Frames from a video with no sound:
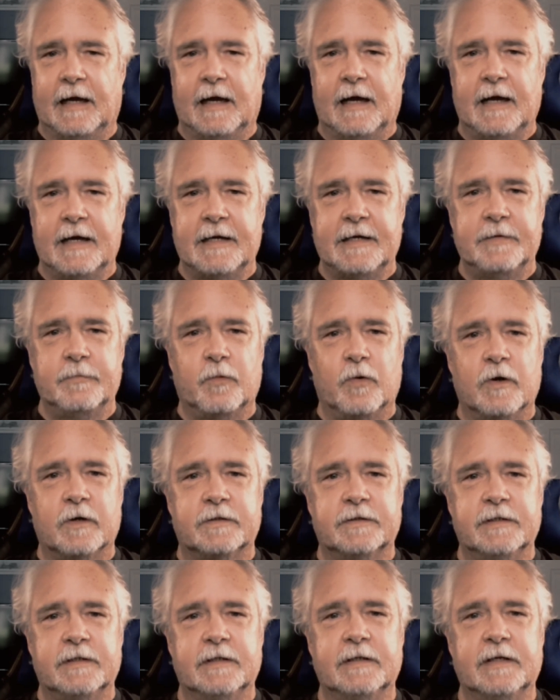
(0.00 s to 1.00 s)
I
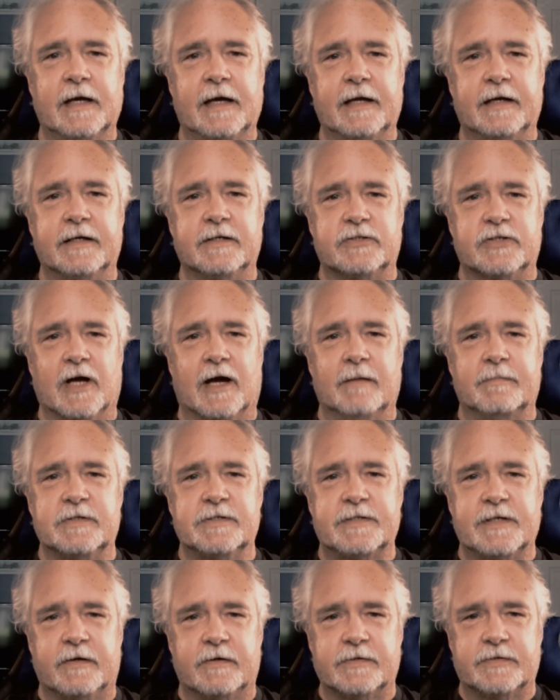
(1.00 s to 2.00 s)
worked at a job in
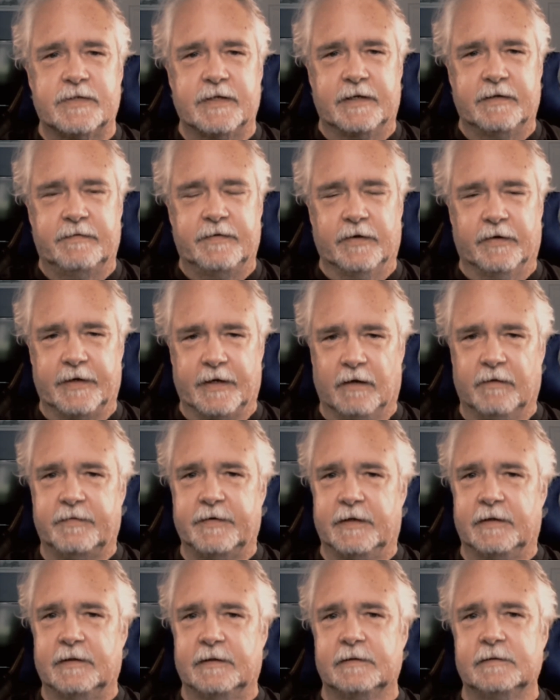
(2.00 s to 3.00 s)
Center City,
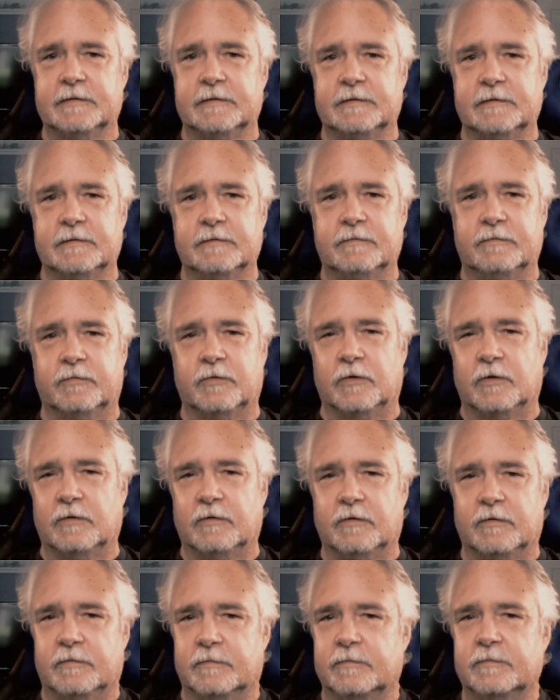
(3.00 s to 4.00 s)
Philadelphia
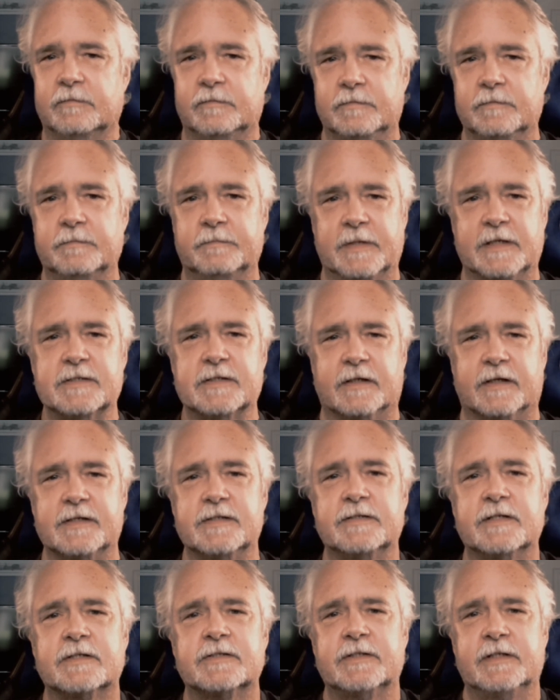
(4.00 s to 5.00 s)
for basically
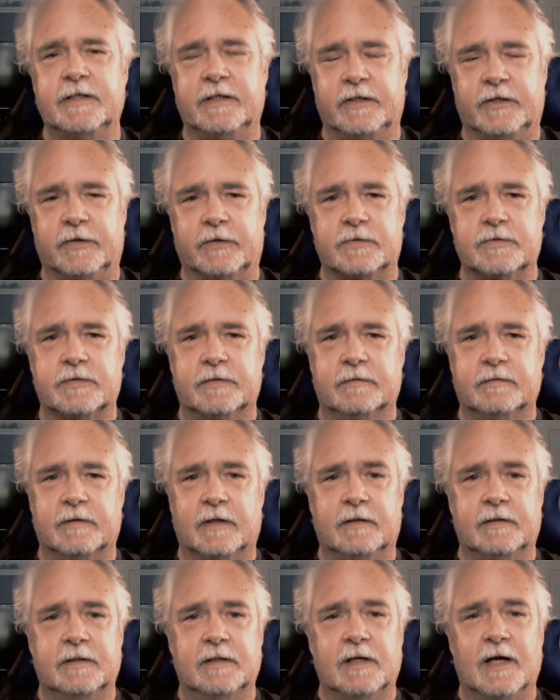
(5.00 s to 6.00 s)
16 years.
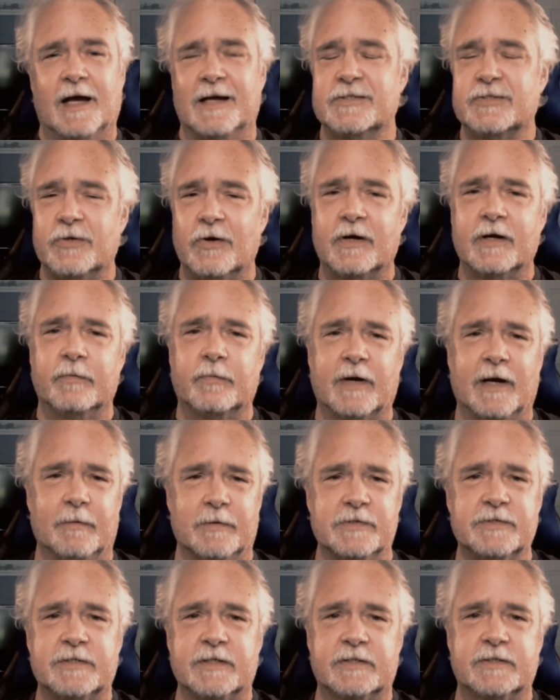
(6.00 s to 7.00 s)
I started when I
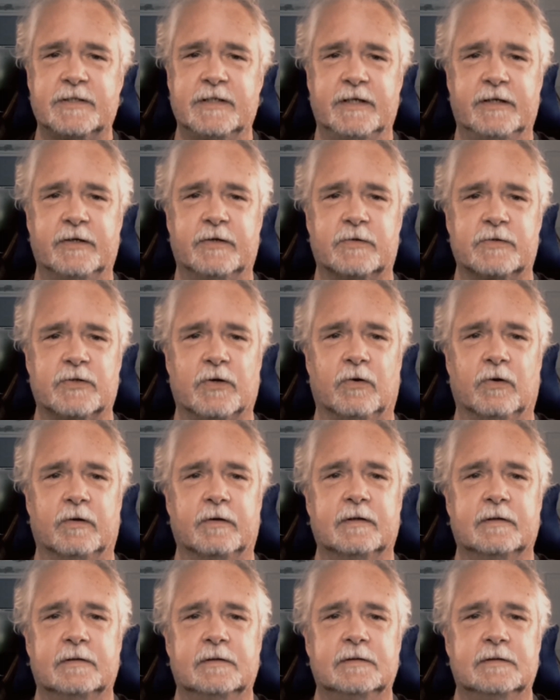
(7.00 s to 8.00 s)
was 16 years
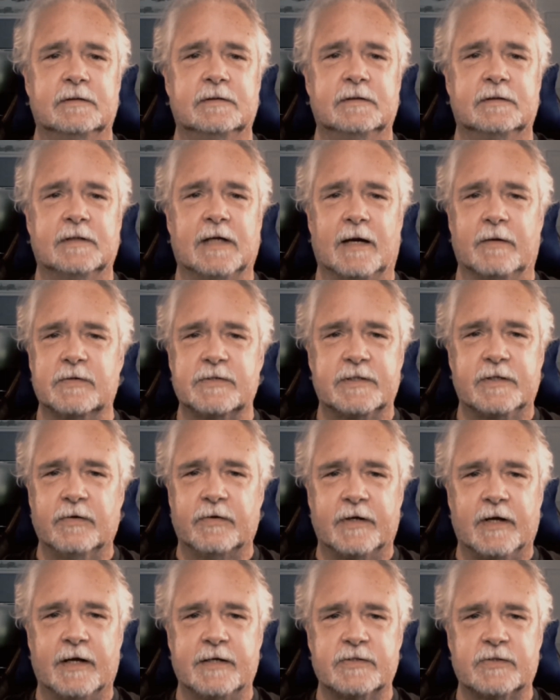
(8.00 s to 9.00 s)
old. I was still
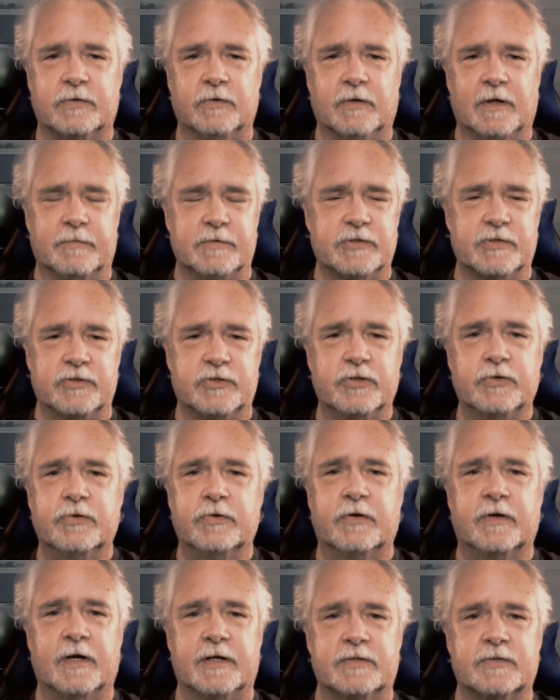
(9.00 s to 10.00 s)
in high school. I was a
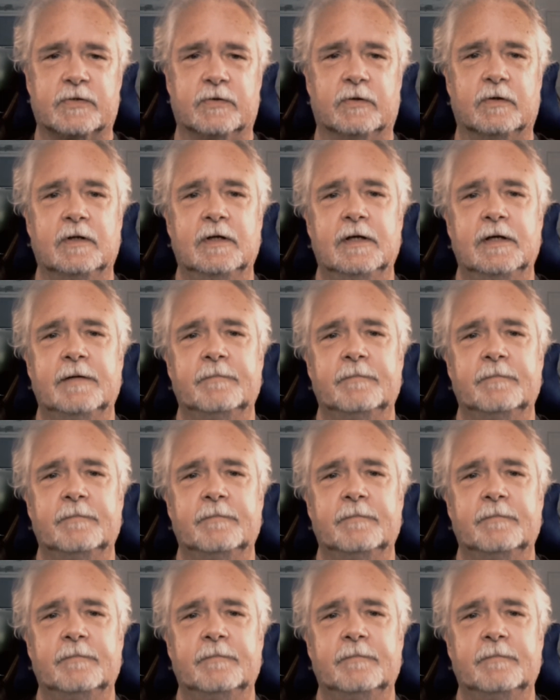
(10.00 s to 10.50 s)
junior in high school.